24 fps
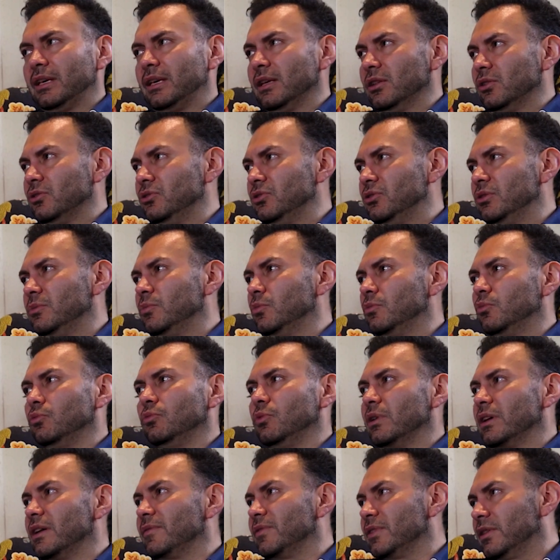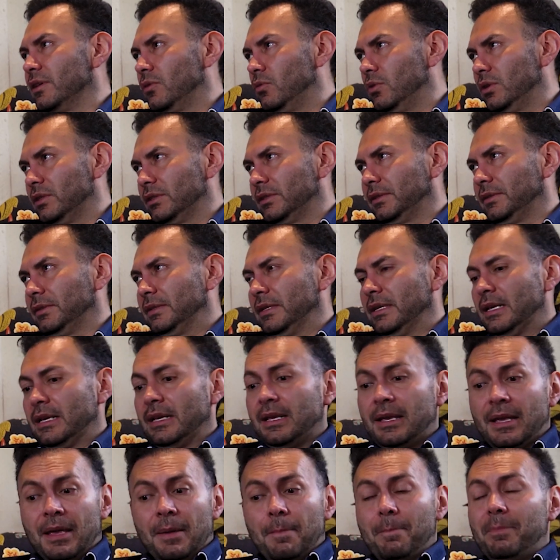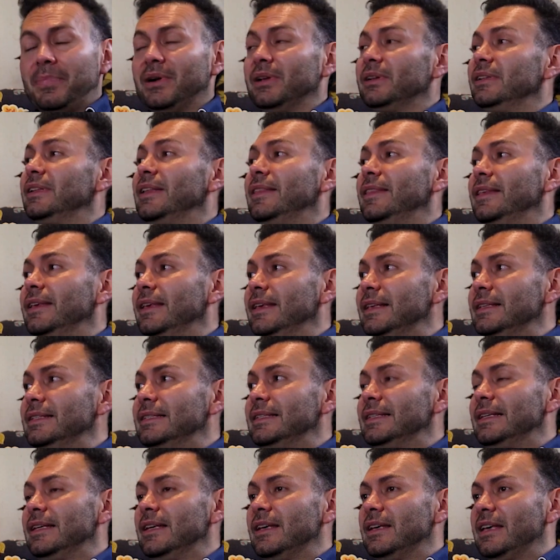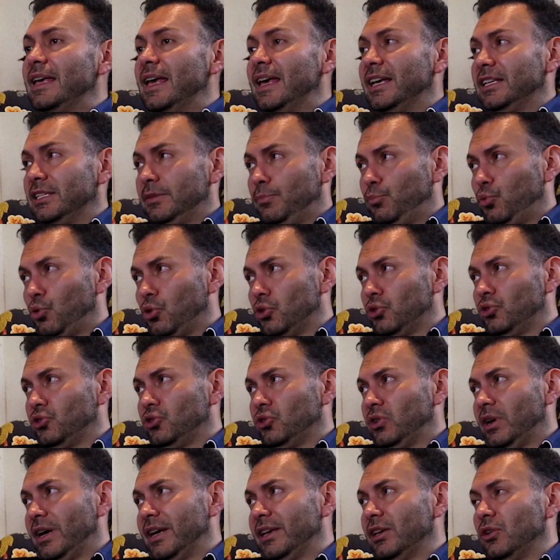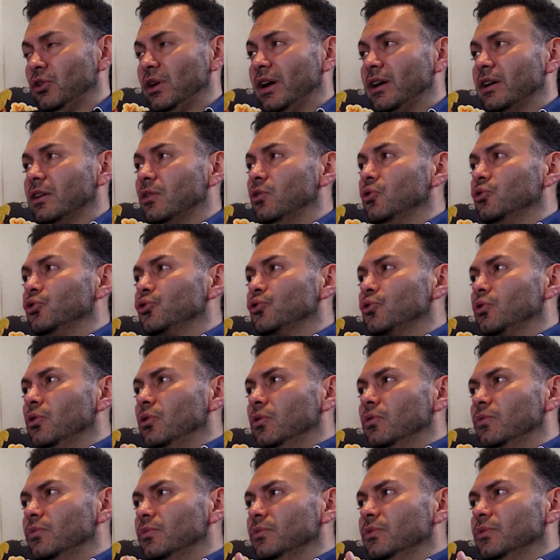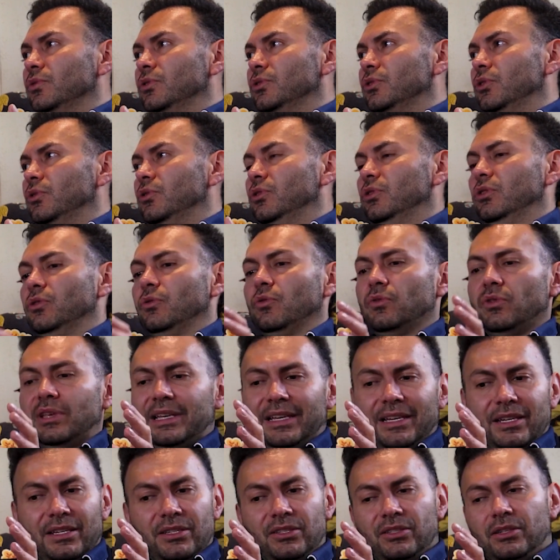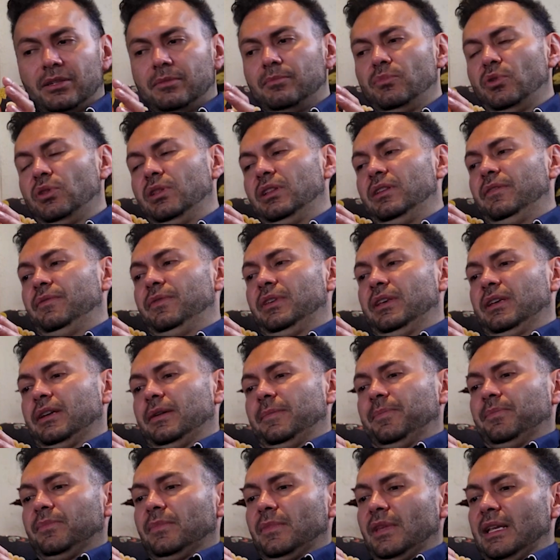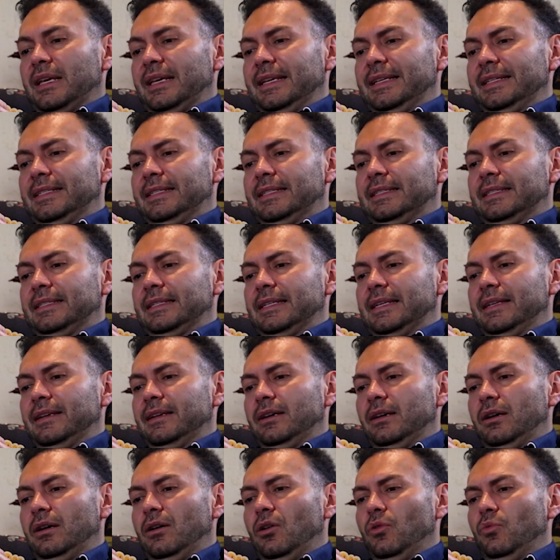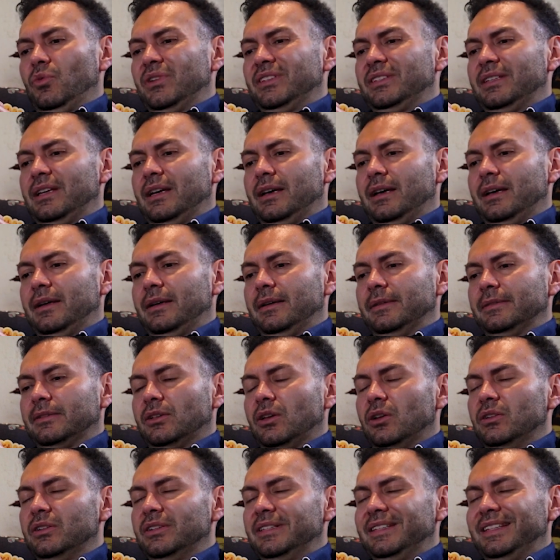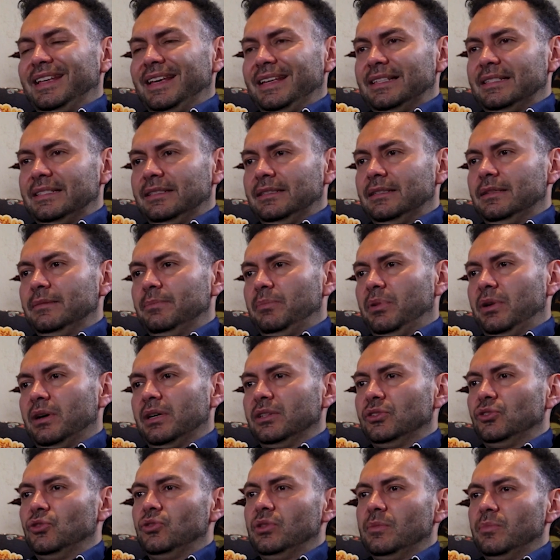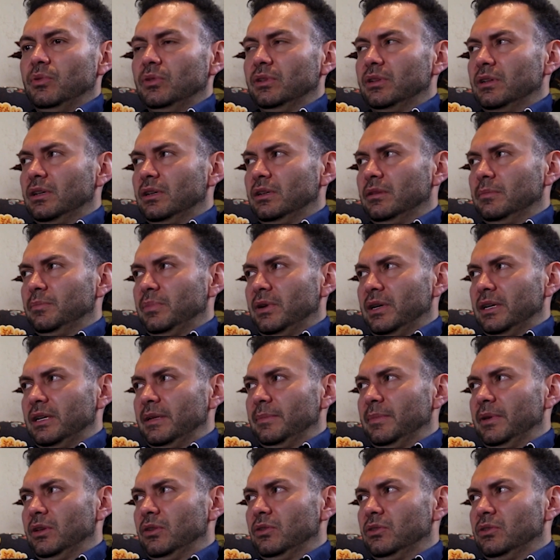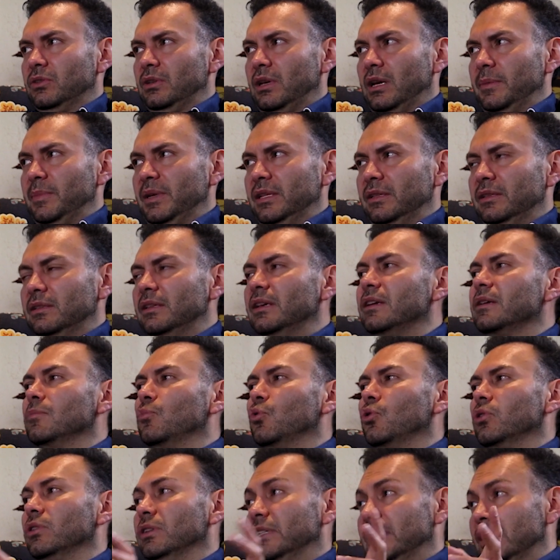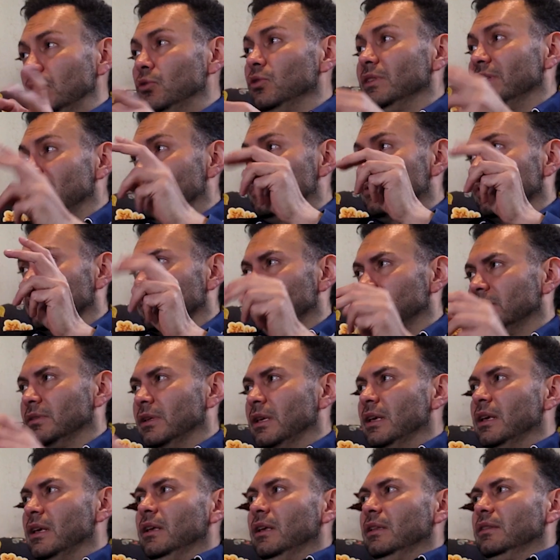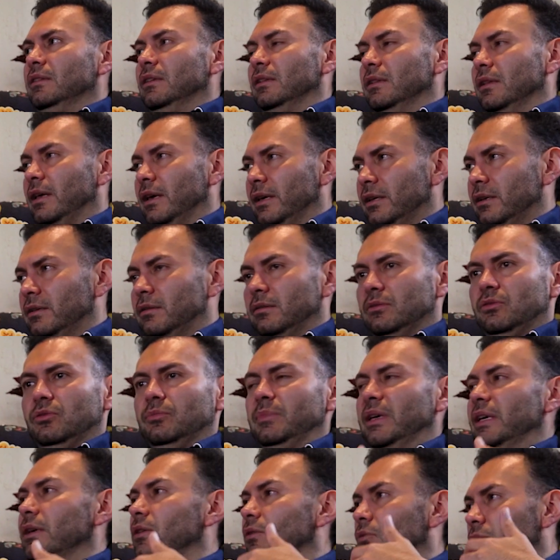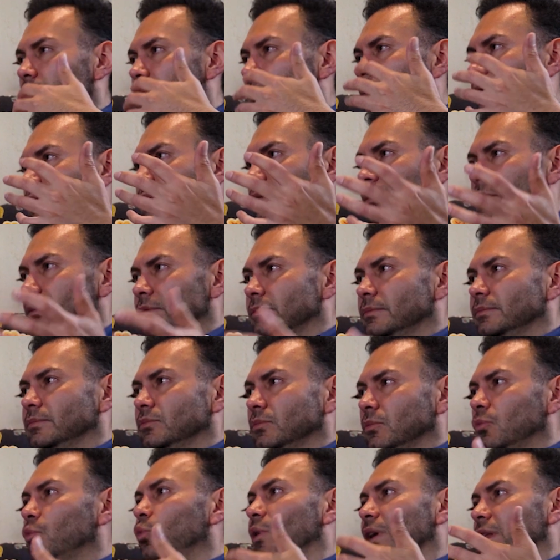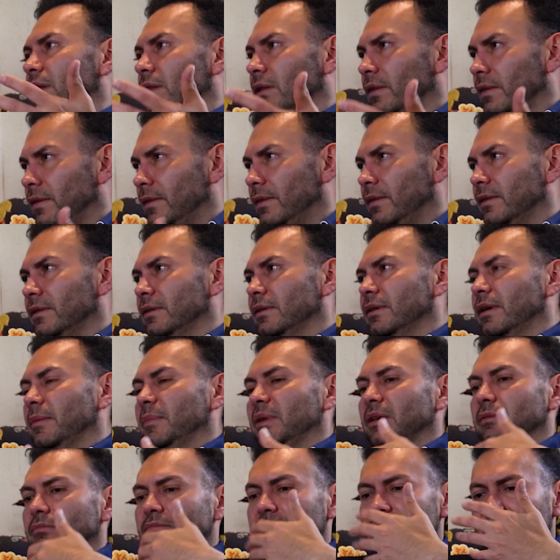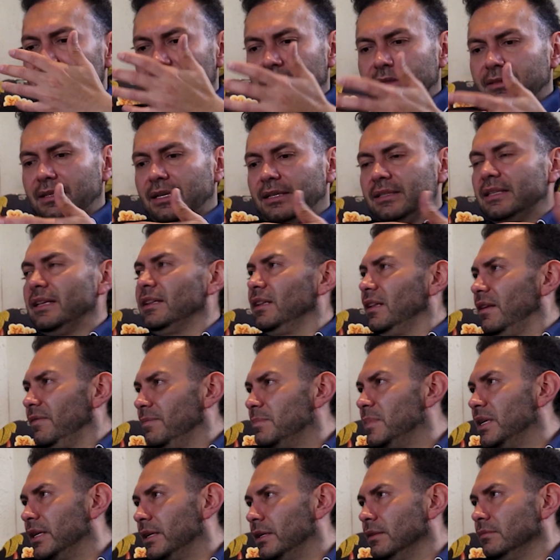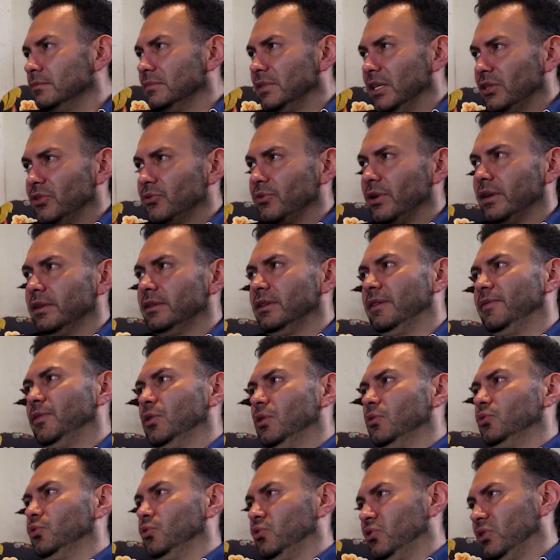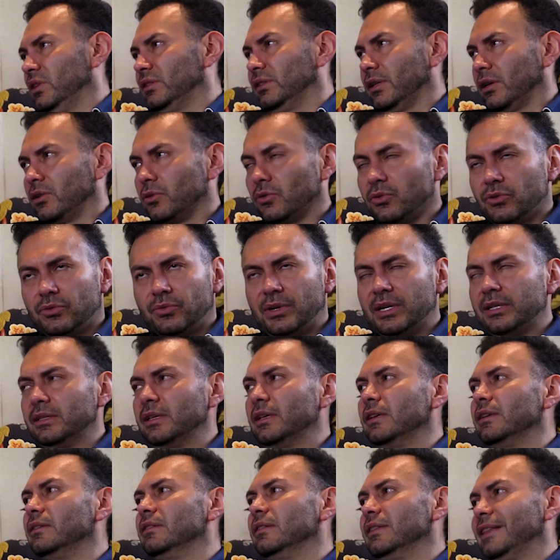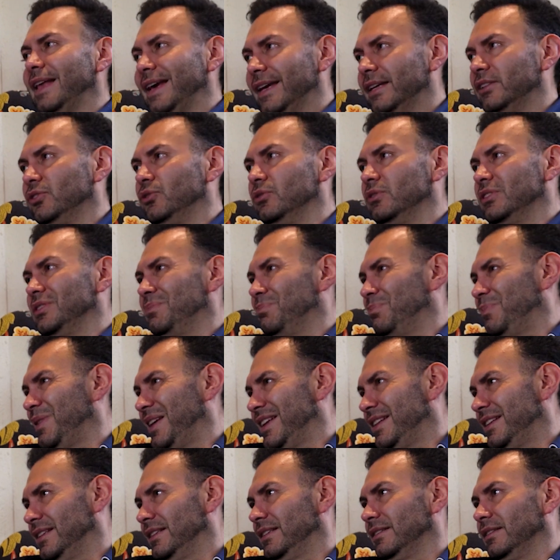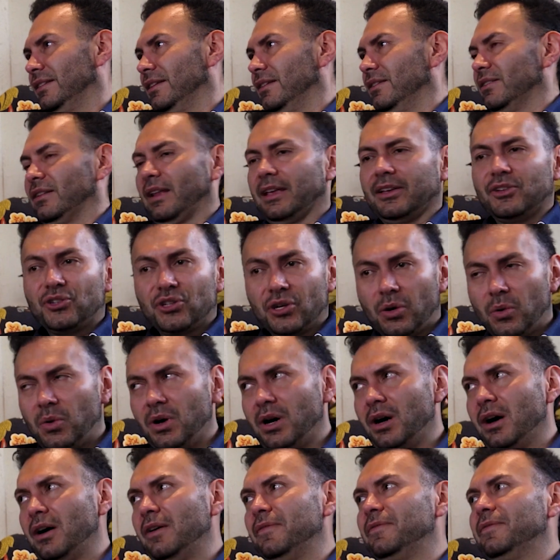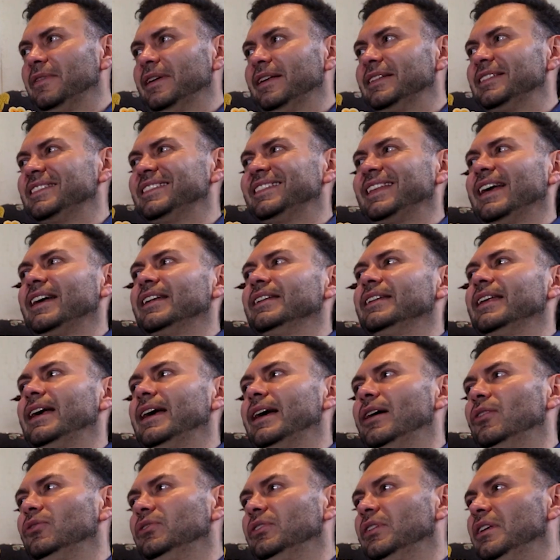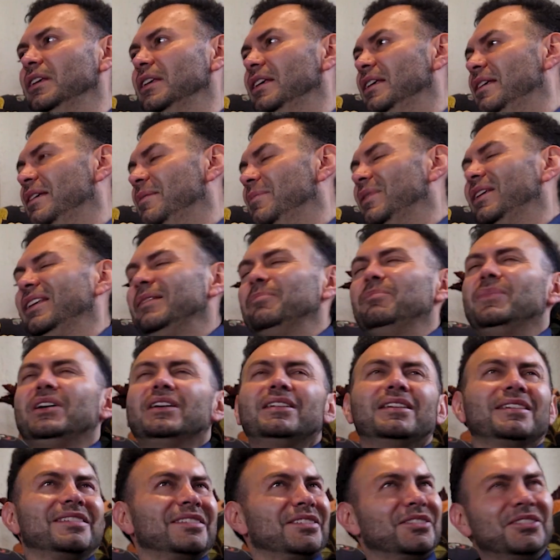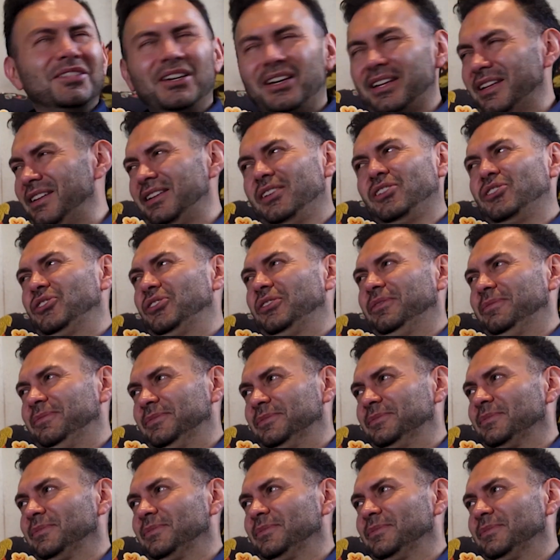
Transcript: can consume whatever they want. But the thing is, exports are controlled. So, Eastern Bolivia is always a contestant part to the political party because, I mean, they are more neoliberal. They like to make wealth. I mean, they love money. That's right. If you go to Santa Cruz, right, they like to spend and like show off and stand out. Money is not an issue.